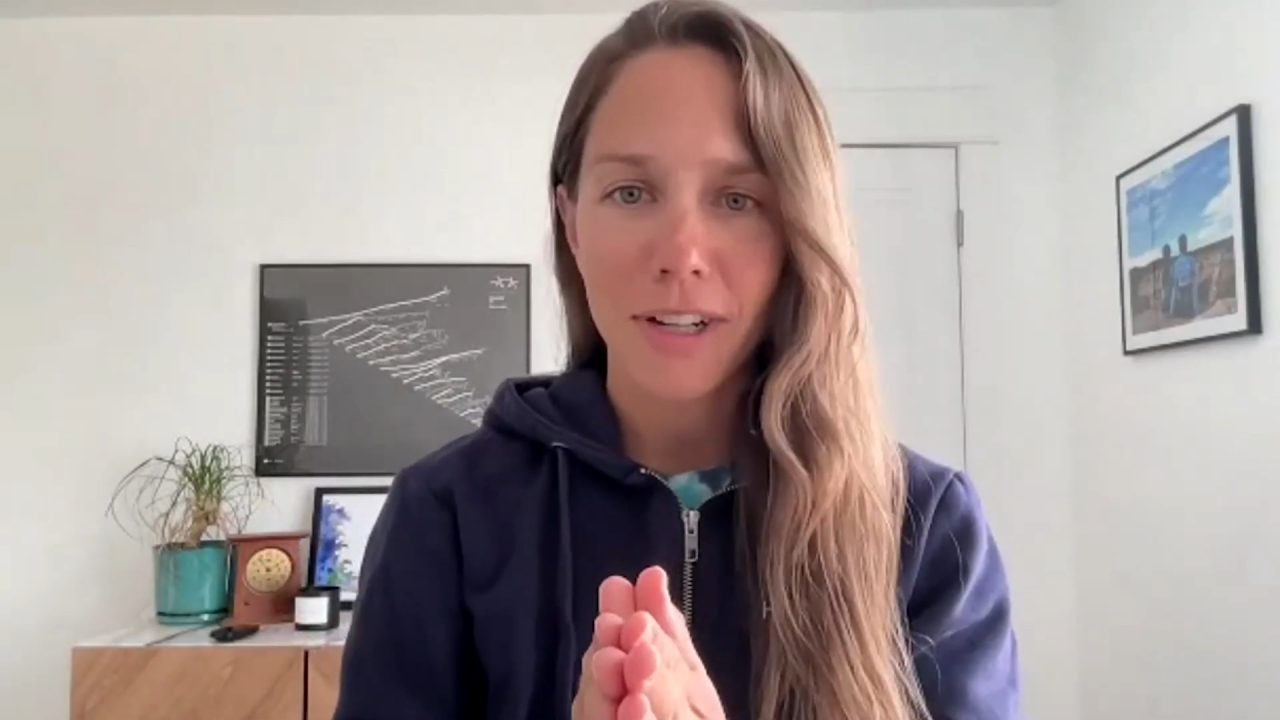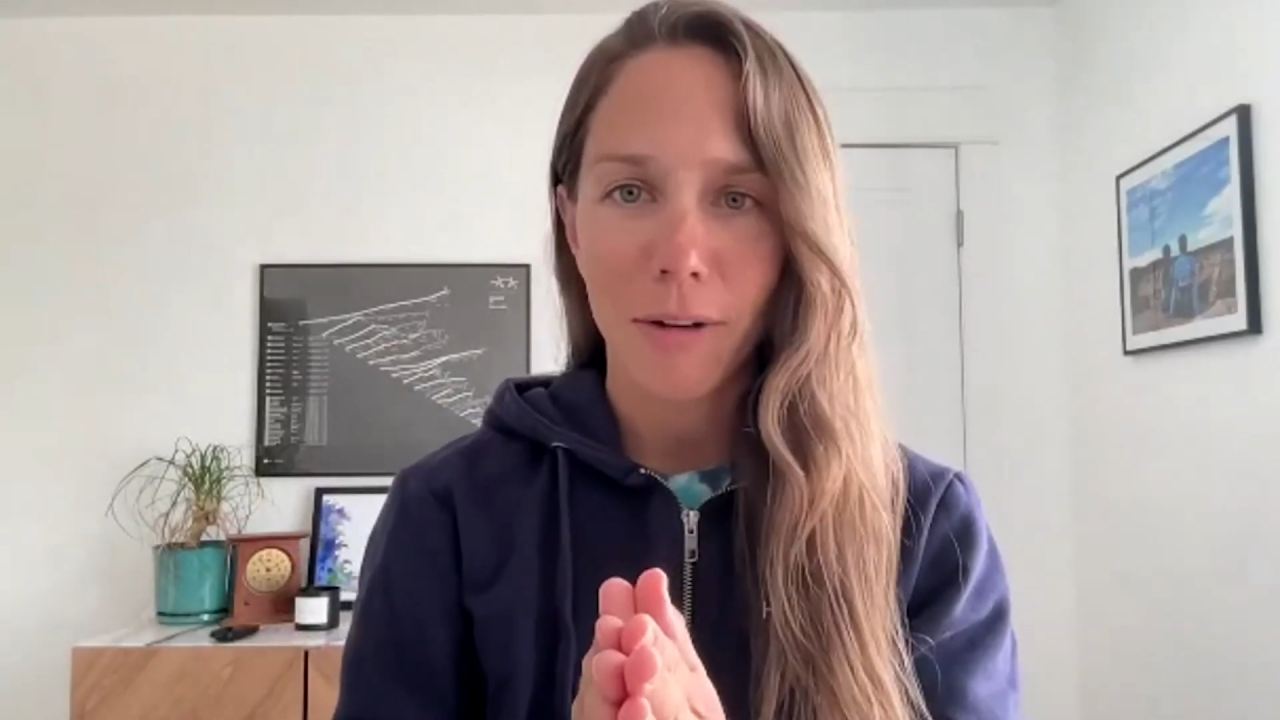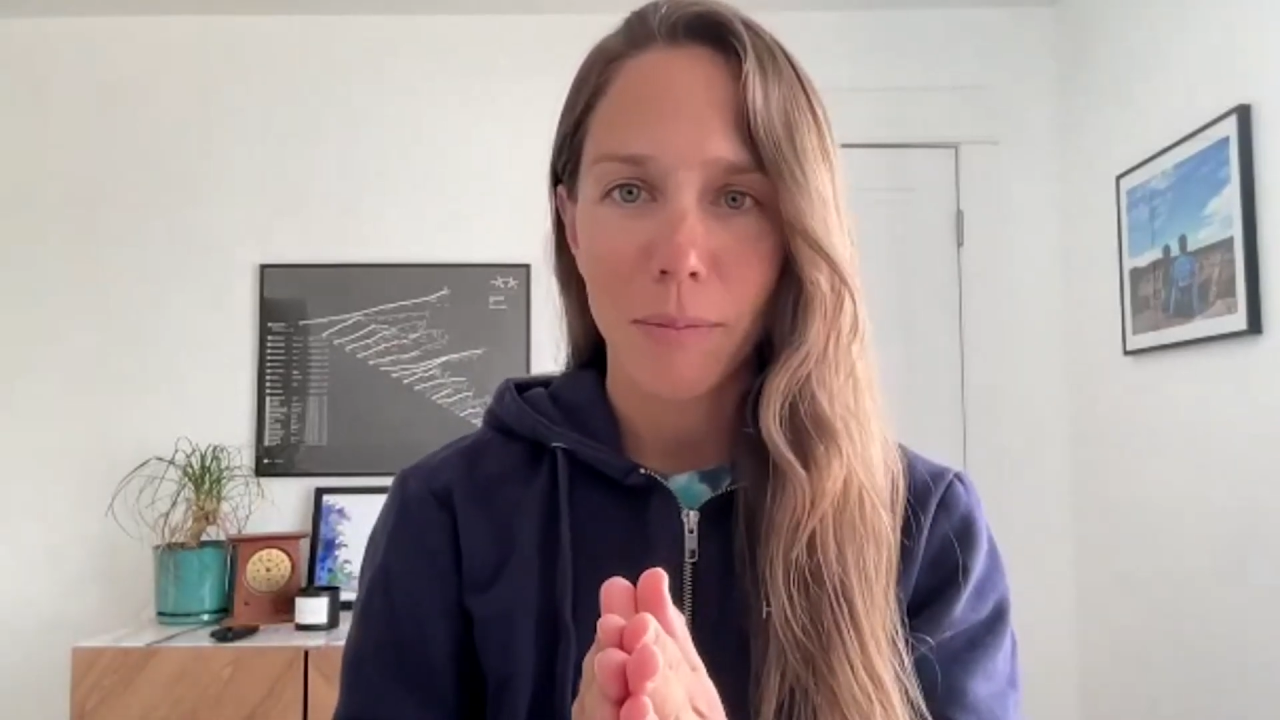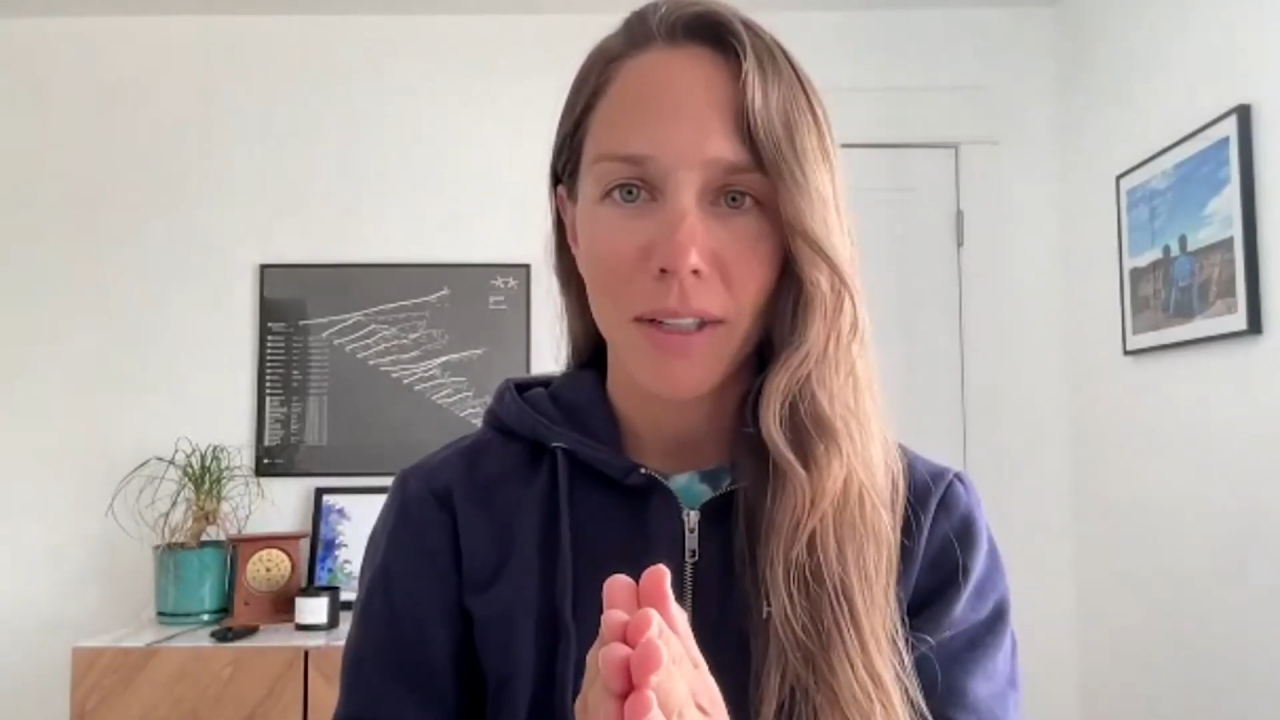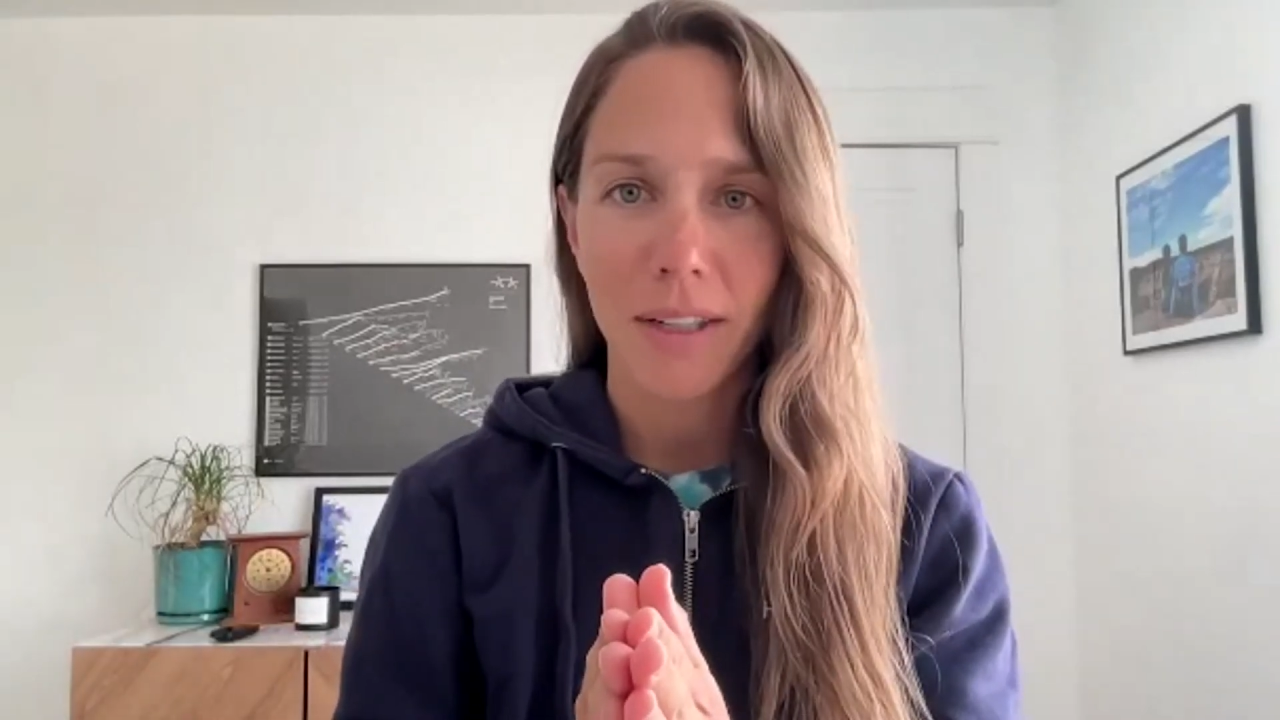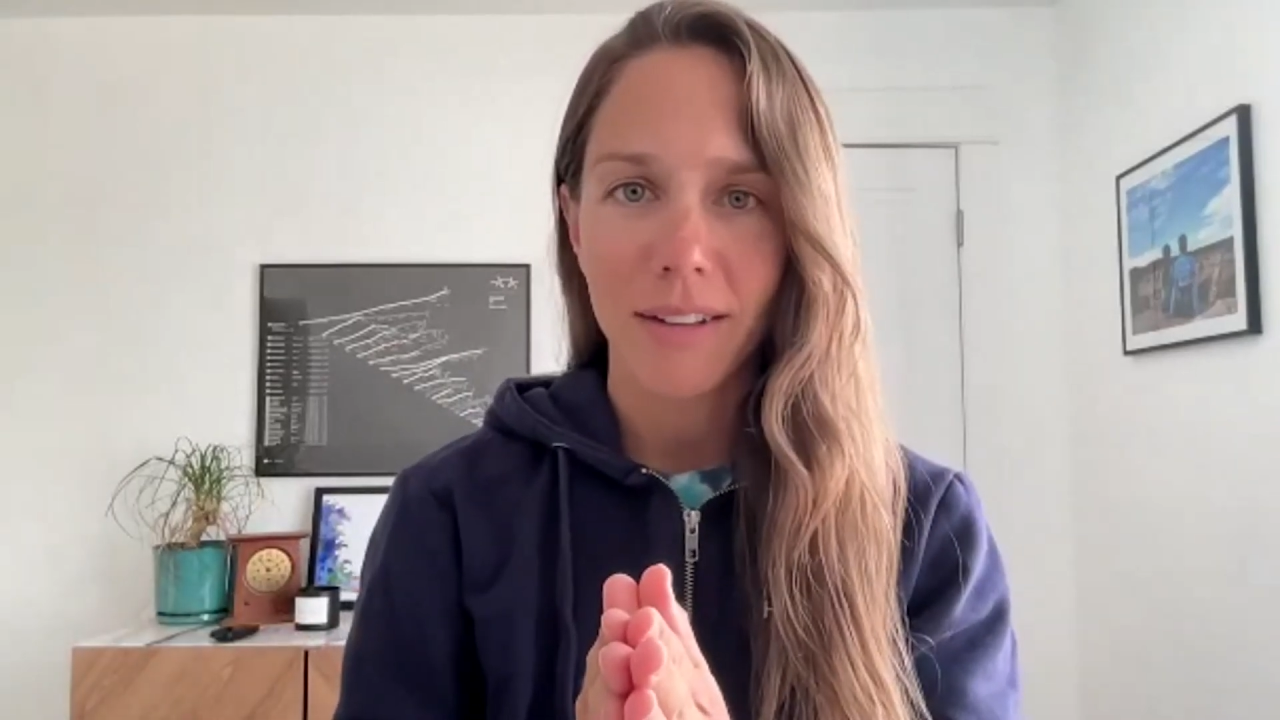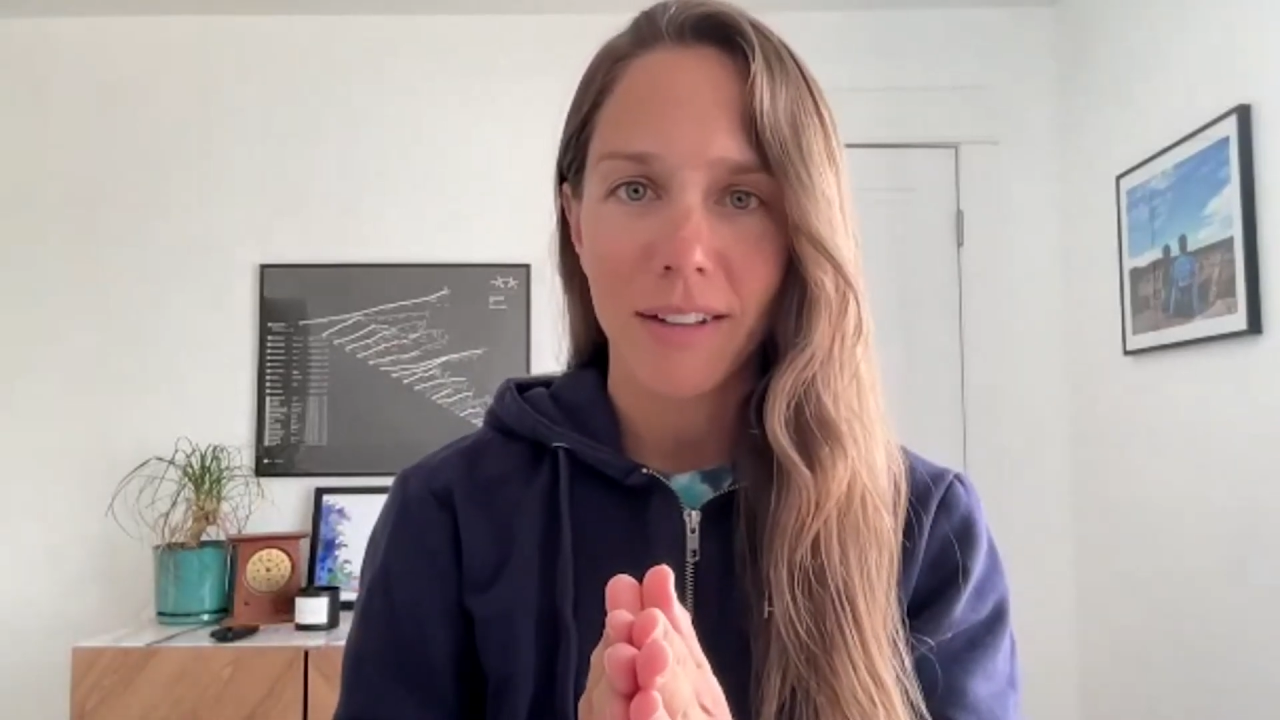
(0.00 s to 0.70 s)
Help me